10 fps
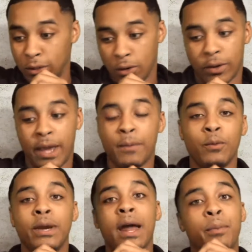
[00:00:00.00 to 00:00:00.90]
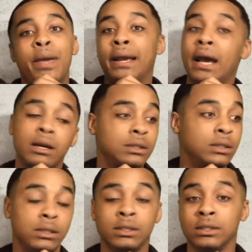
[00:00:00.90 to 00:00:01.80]
you know, happy we got a pack house
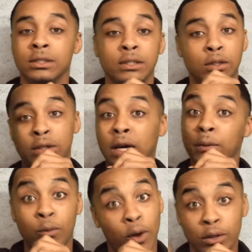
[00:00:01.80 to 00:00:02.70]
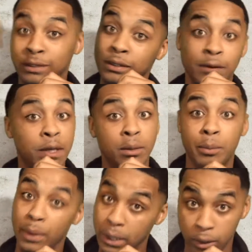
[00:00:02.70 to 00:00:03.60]
here. You know, Dominant Rolla TV in the
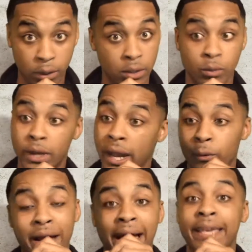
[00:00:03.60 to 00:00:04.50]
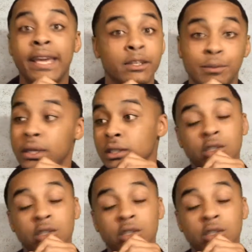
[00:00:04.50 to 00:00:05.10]
building. Already, we got man. we got guests, man.